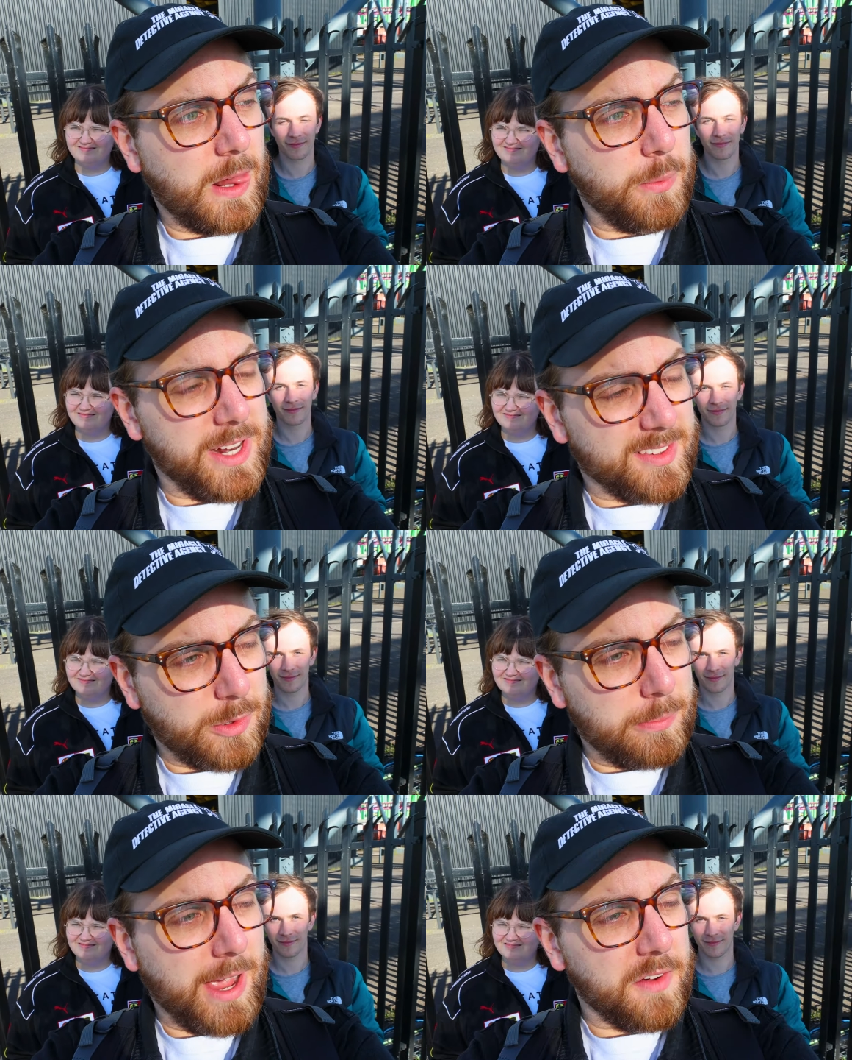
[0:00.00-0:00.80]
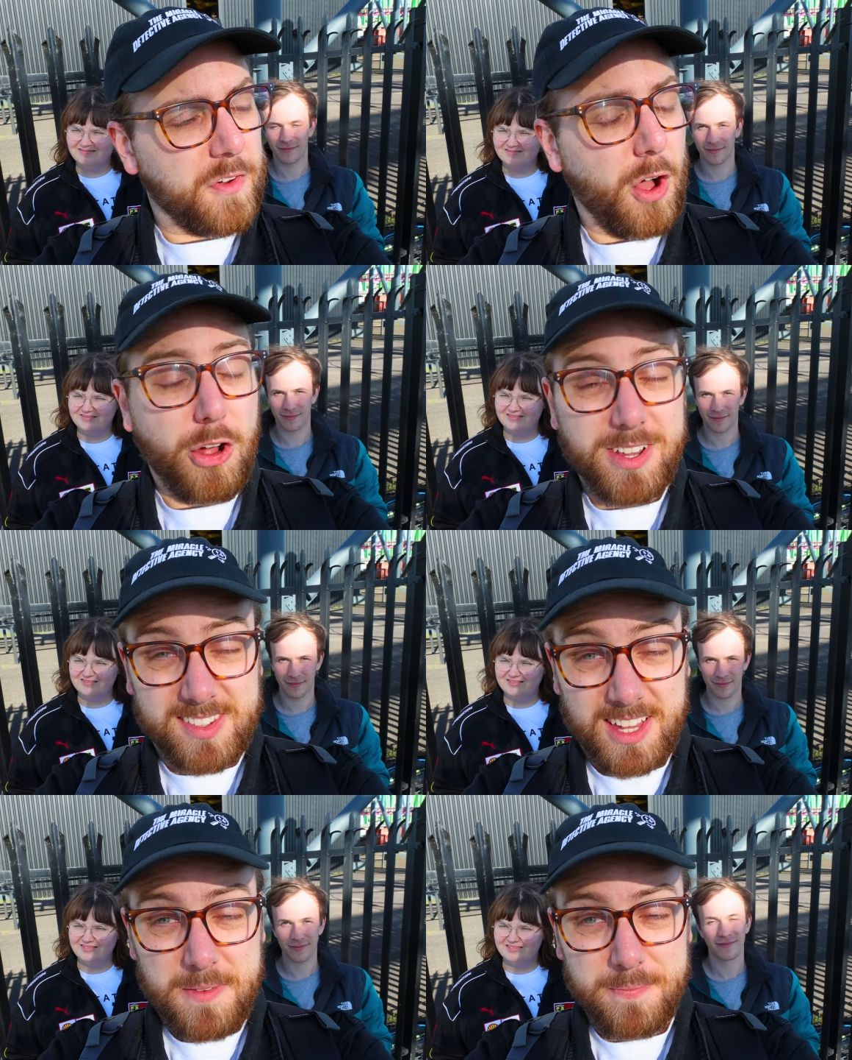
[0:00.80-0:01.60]
Speaker 1: we need to come back for
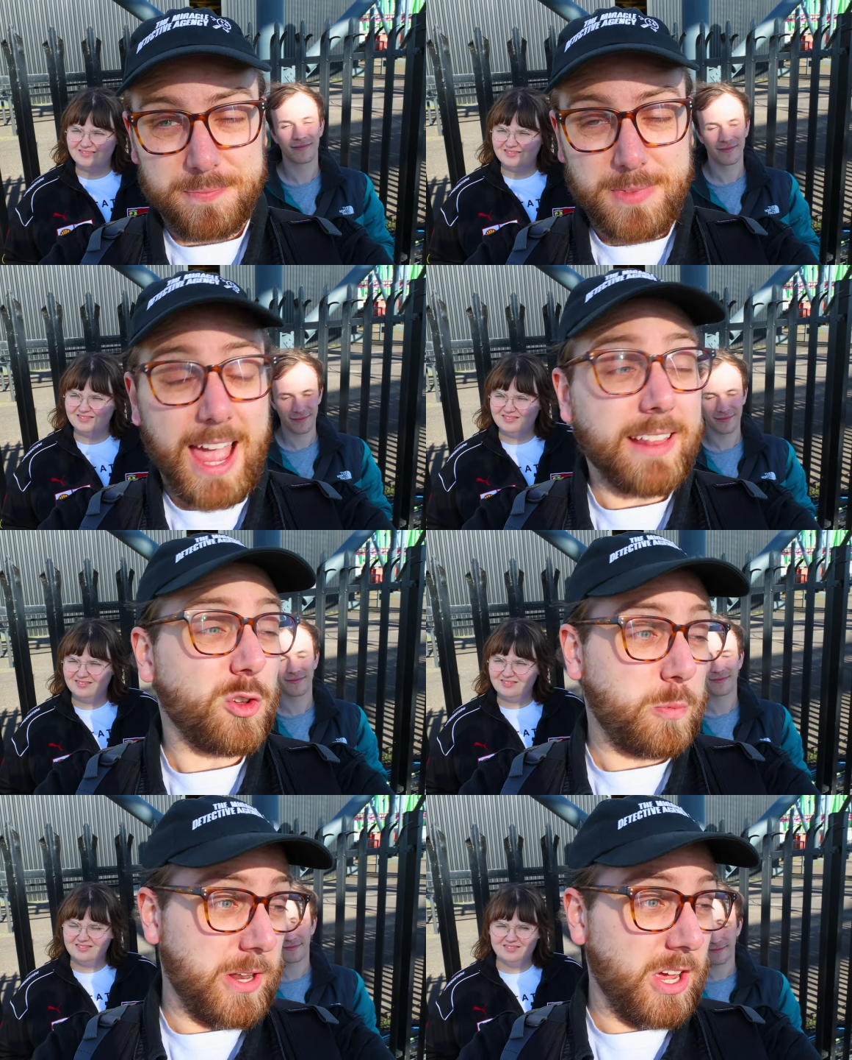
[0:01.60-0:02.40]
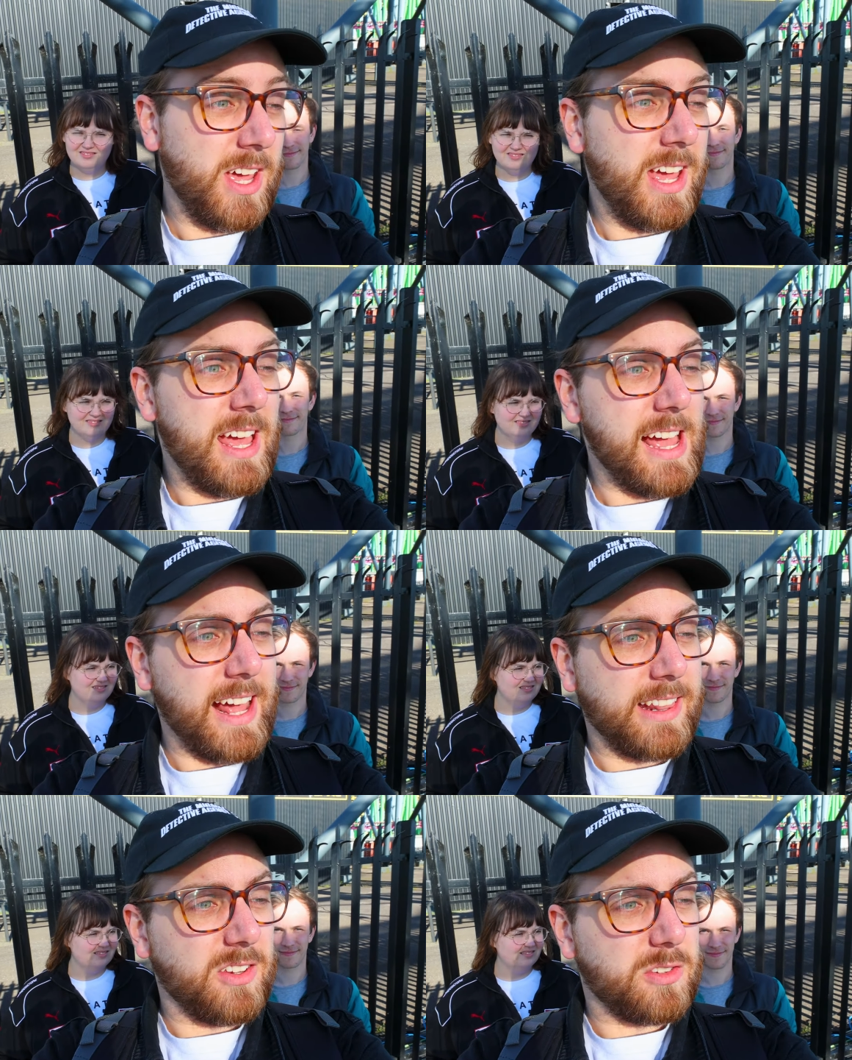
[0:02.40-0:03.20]
Odyssey and the Spinner
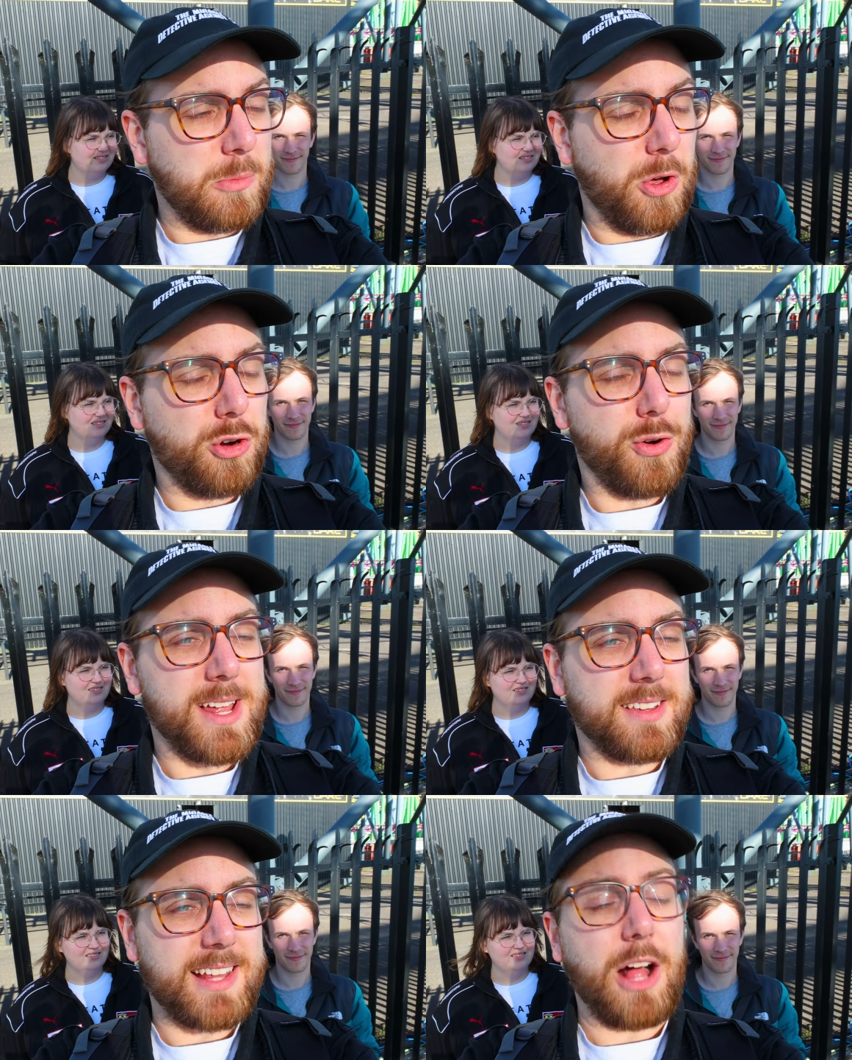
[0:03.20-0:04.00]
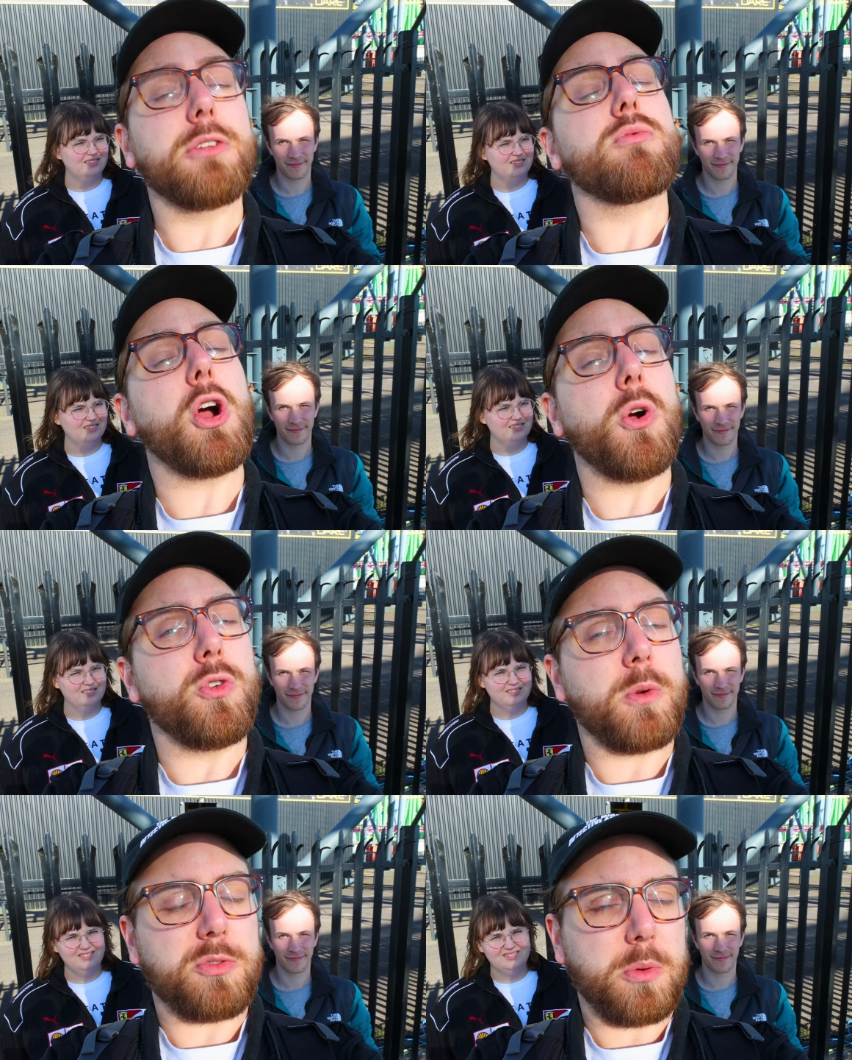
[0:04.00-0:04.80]
and there's some more credits down the road,
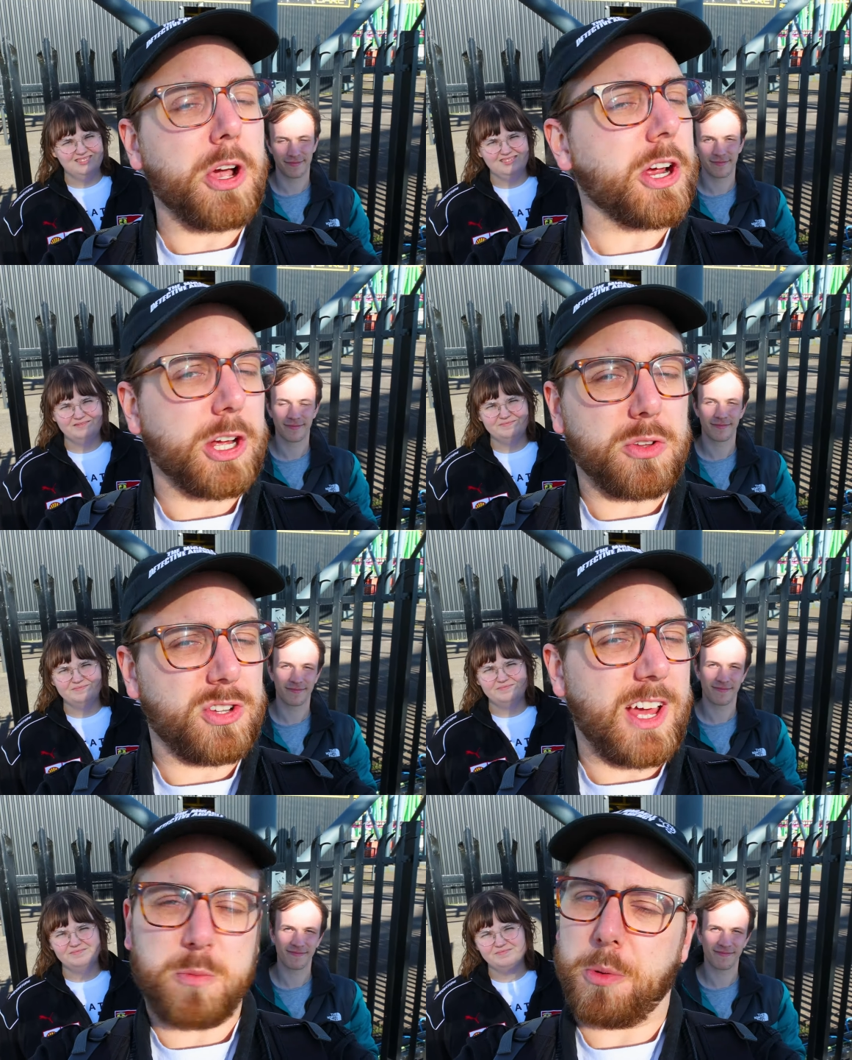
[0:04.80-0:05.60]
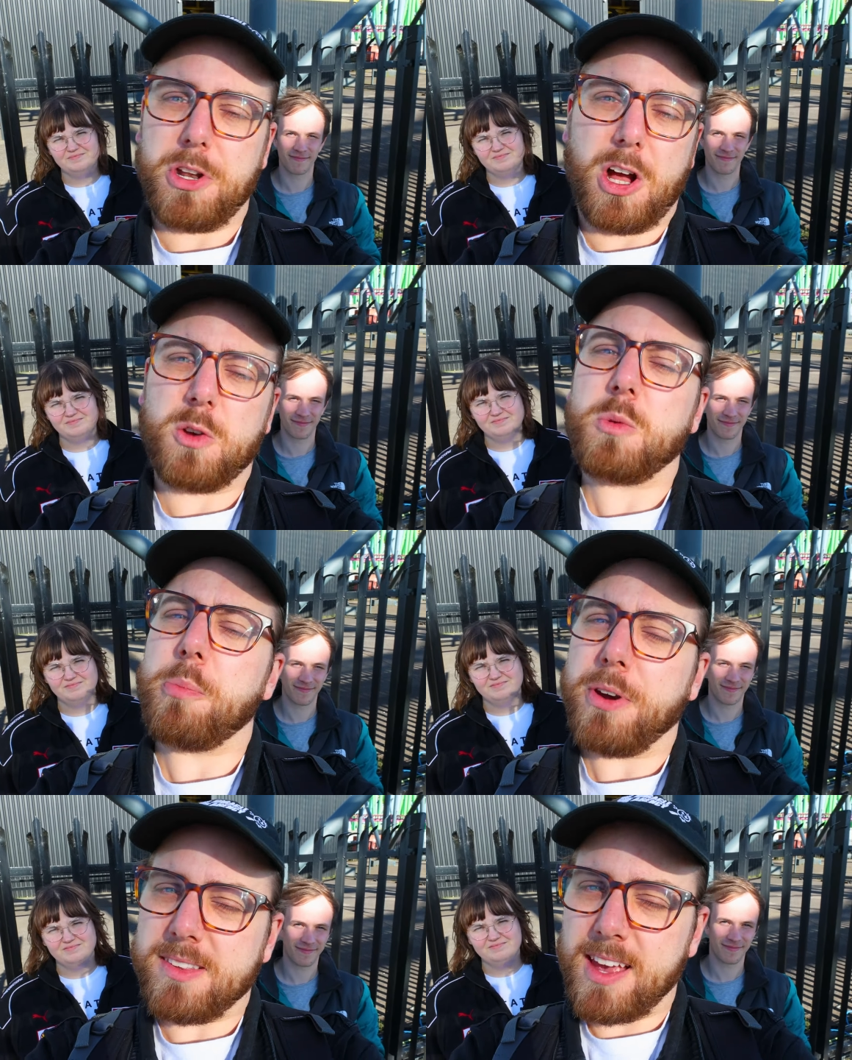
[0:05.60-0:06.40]
which we were going to go to next, but we're not because we're
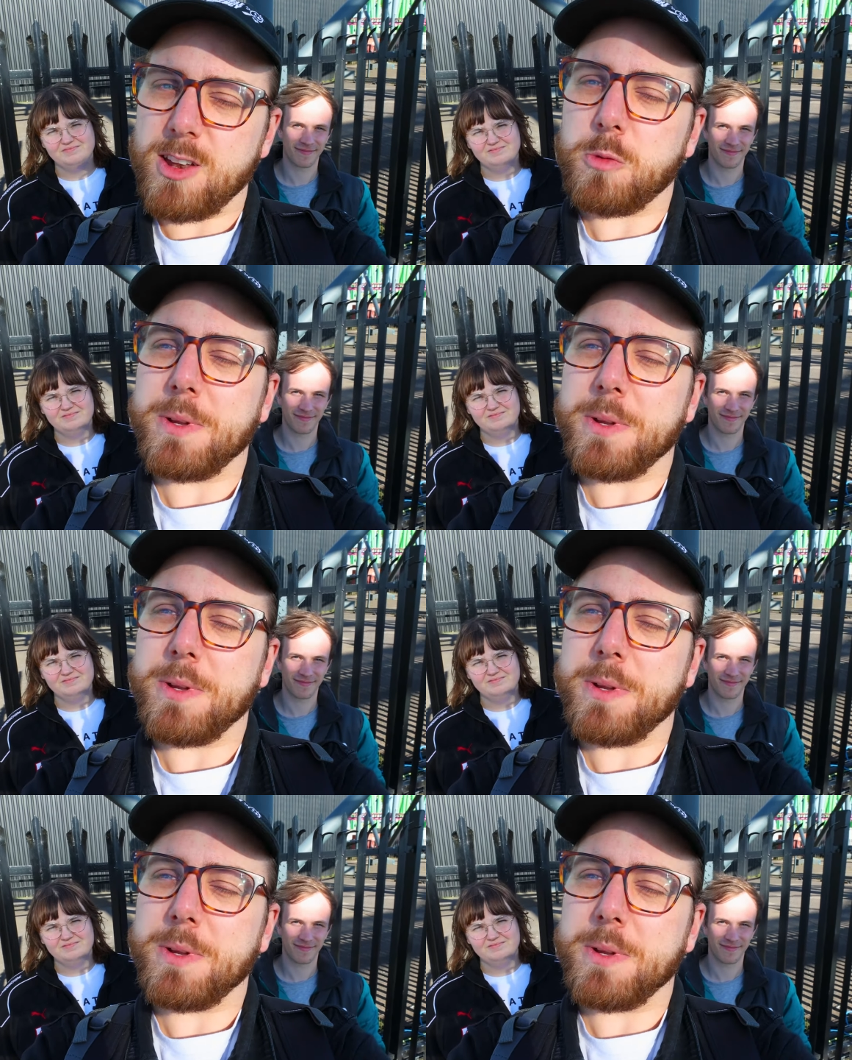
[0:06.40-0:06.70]
pretty tired.